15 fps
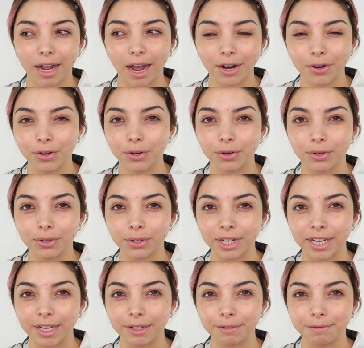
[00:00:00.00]
I don't know
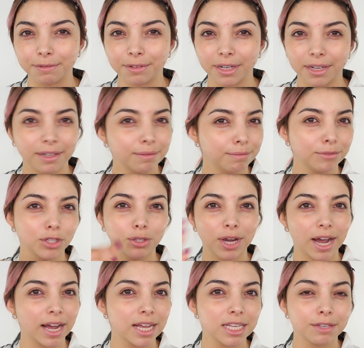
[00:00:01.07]
if you
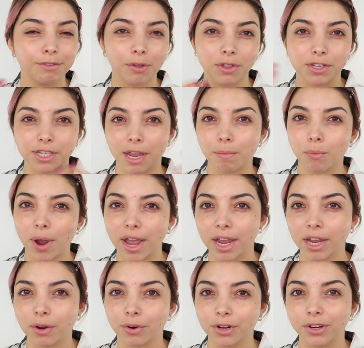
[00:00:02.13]
guys feel the same
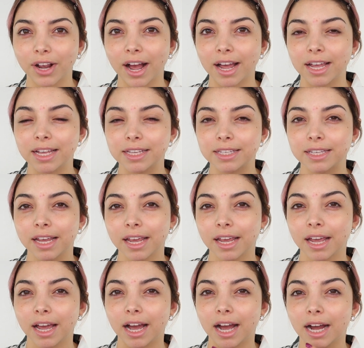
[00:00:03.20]
way or you guys
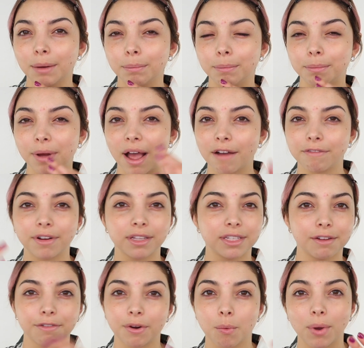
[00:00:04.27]
have a
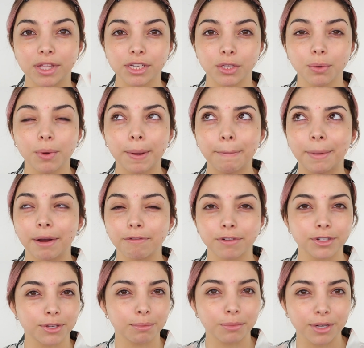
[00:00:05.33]
different way to do it, but
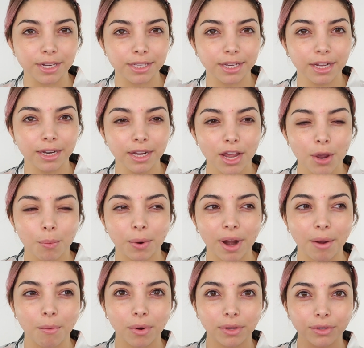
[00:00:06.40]
for some reason when
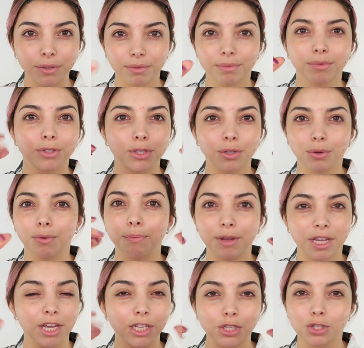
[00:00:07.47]
I want to
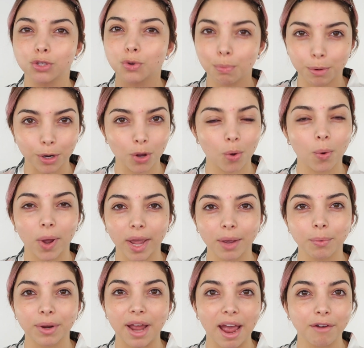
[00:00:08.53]
be super quick
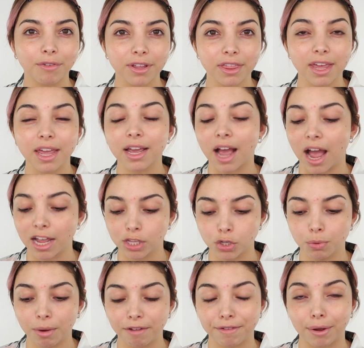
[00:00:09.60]
with everything, I
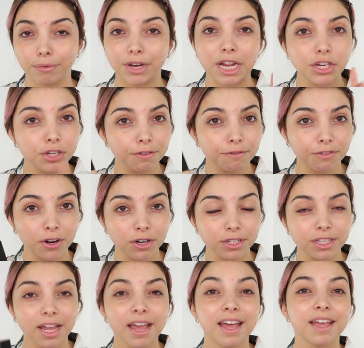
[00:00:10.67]
do my foundation
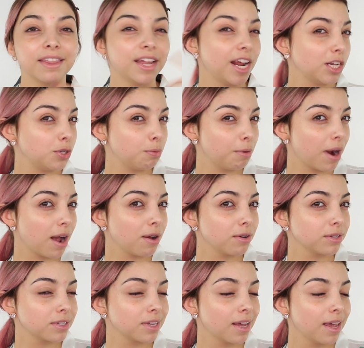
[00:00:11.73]
first, then I do
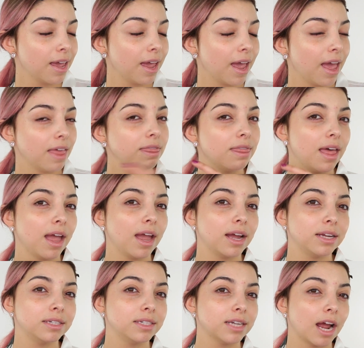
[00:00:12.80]
brows, and
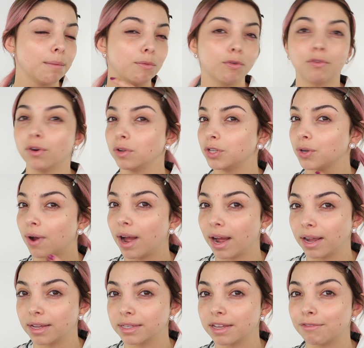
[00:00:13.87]
then I move on to
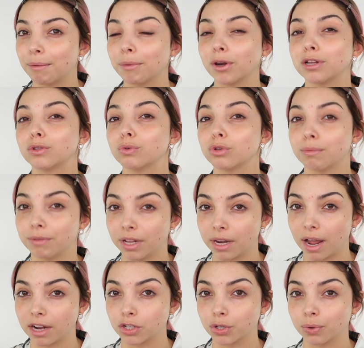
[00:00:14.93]
eyes if I'm gonna do something
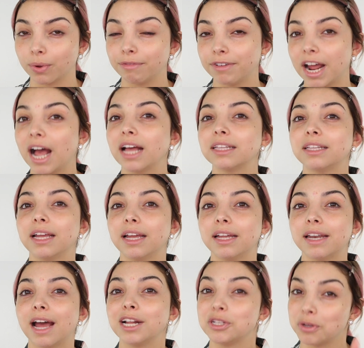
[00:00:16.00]
natural. If not,
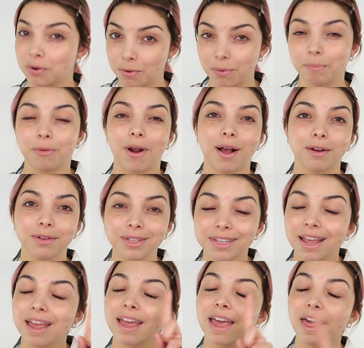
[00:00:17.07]
then I do brows,
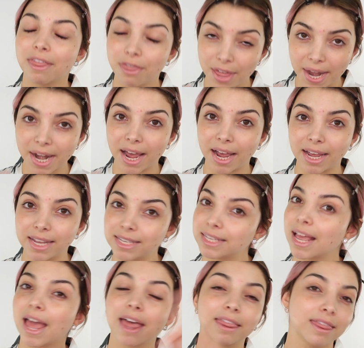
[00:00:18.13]
then eyes,
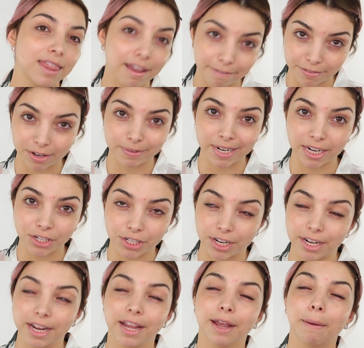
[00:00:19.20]
then foundation.
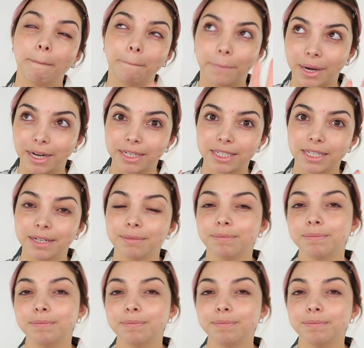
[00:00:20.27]
But